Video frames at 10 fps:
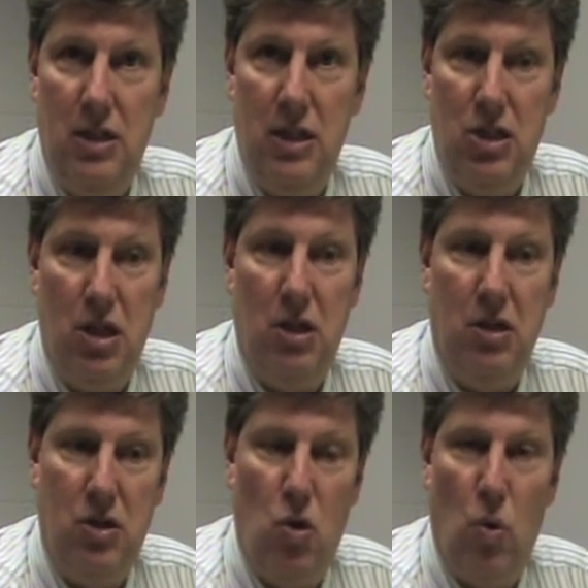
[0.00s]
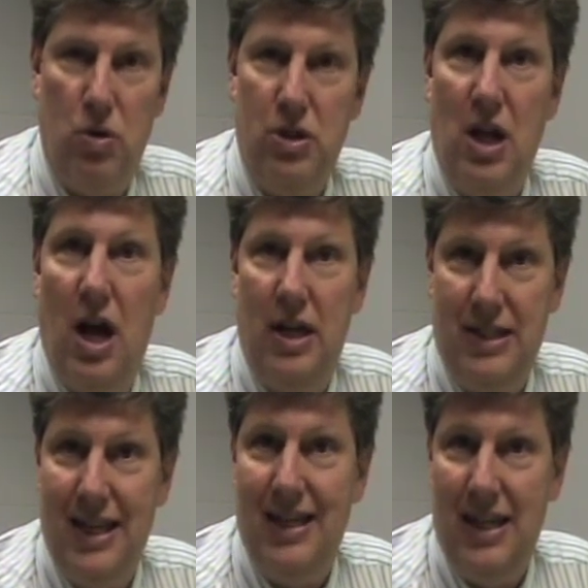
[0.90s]
in the course
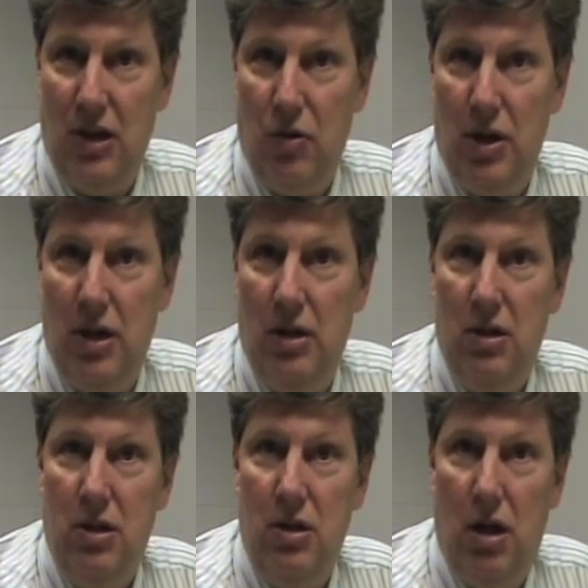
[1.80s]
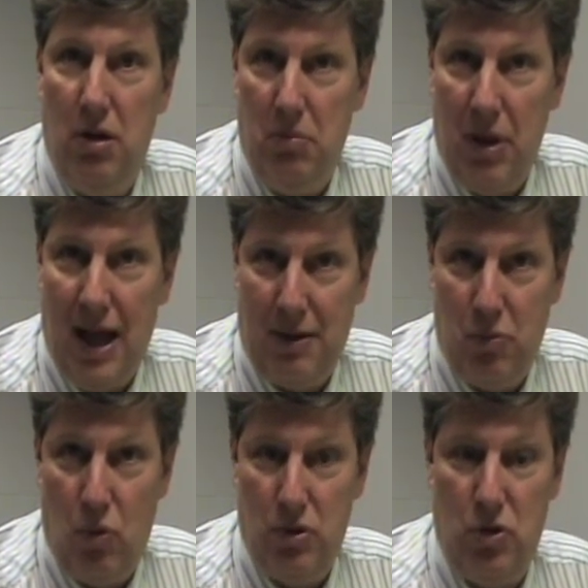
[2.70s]
content area on
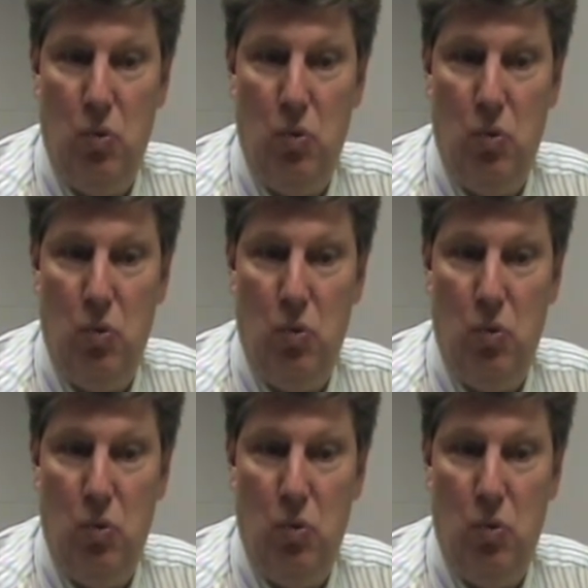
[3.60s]
Blackboard.